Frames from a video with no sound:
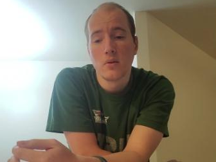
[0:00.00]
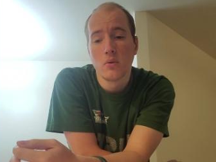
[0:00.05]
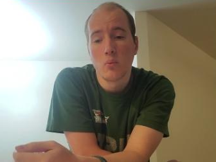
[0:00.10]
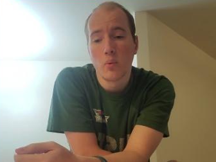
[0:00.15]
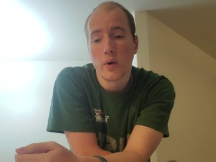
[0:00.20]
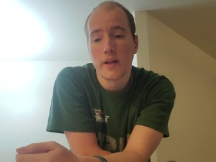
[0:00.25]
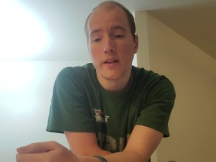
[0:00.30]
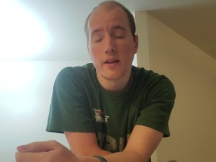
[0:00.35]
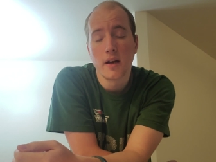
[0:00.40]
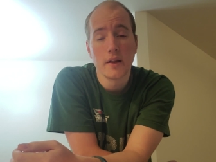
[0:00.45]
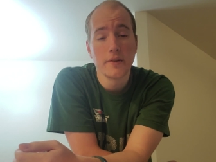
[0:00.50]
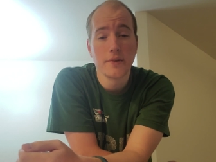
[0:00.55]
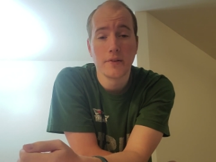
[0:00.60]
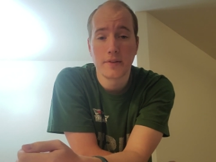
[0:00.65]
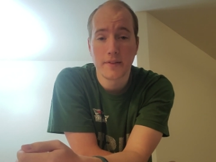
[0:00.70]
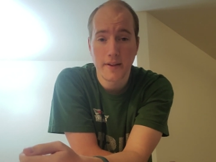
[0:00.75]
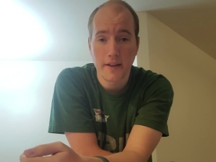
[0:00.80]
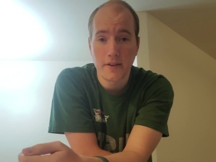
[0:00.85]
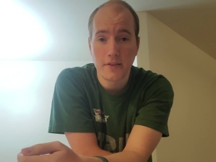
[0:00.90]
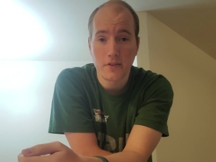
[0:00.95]
when other
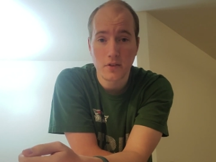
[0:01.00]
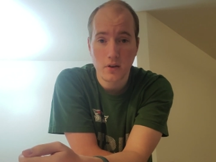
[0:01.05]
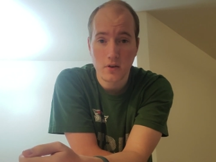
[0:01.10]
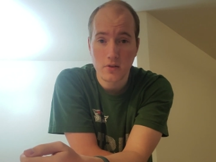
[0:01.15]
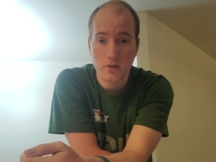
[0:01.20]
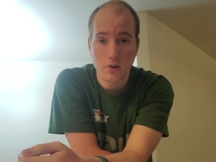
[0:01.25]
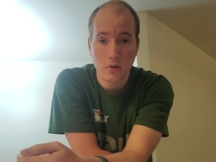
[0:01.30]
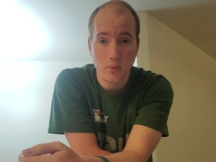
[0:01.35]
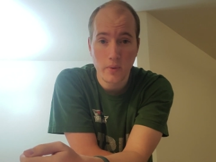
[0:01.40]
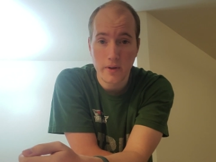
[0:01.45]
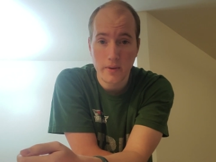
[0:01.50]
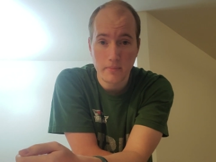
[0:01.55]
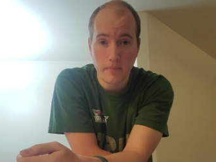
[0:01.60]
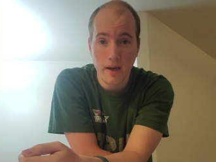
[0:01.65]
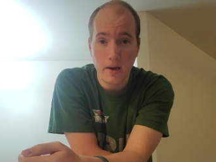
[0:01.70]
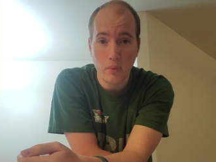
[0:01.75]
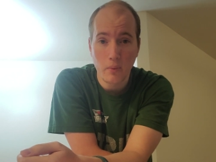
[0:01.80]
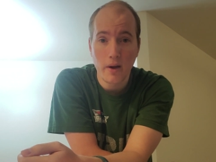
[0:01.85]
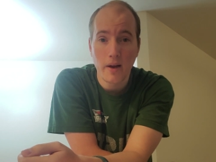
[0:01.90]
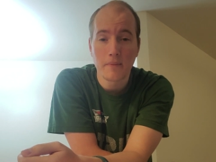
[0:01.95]
things aren't going
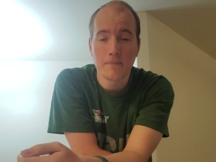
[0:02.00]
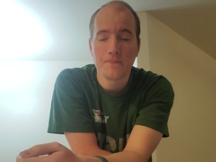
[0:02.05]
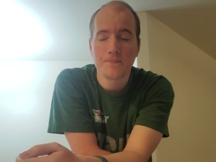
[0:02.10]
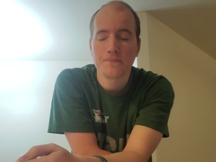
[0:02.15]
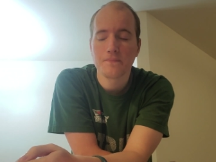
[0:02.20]
my way.